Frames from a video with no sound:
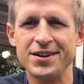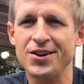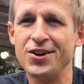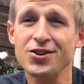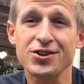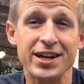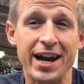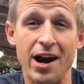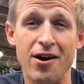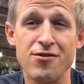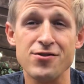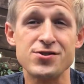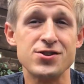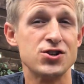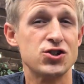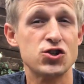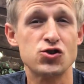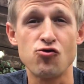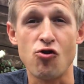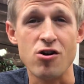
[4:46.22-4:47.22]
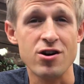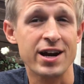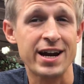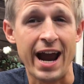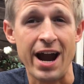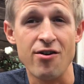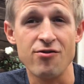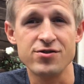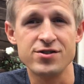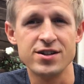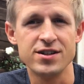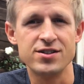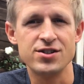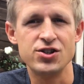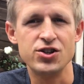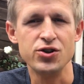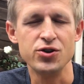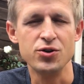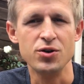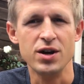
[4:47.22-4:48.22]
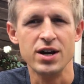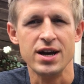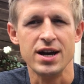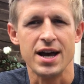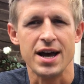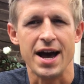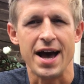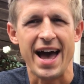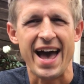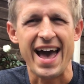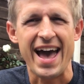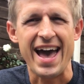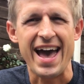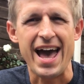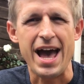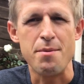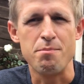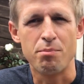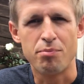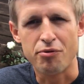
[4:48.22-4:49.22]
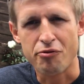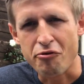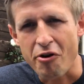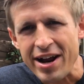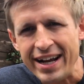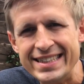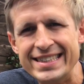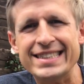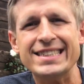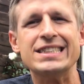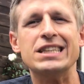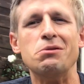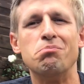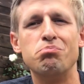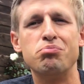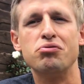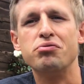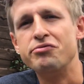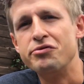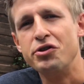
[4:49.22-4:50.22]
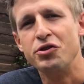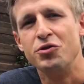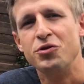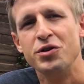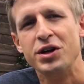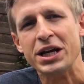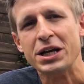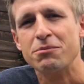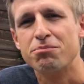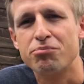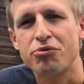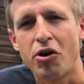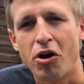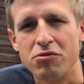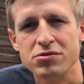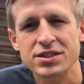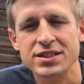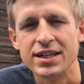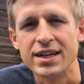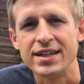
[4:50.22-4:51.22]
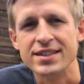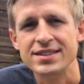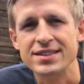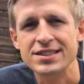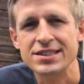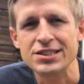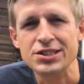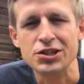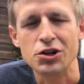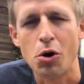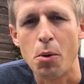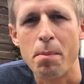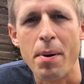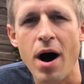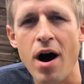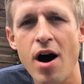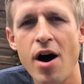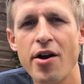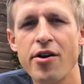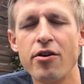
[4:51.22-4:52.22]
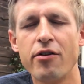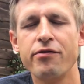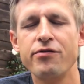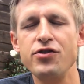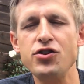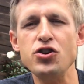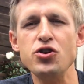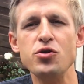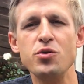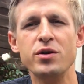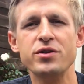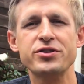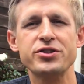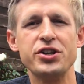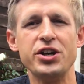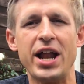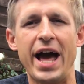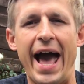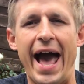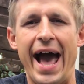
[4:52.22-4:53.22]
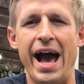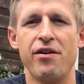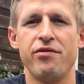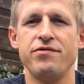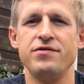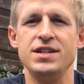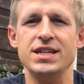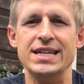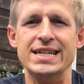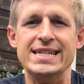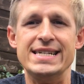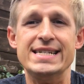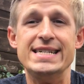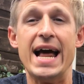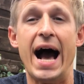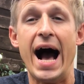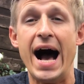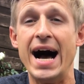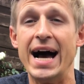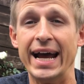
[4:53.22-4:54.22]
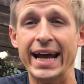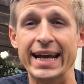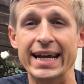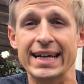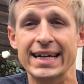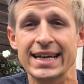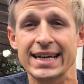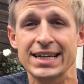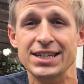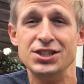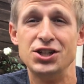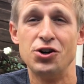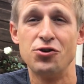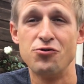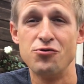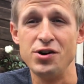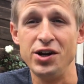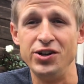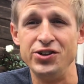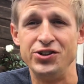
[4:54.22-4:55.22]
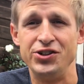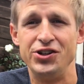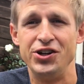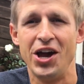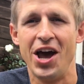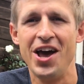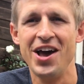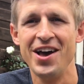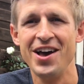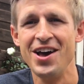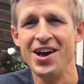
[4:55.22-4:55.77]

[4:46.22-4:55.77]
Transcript: good character, strong character to embrace the pruning process. You know, a part of you is going to have to die to reach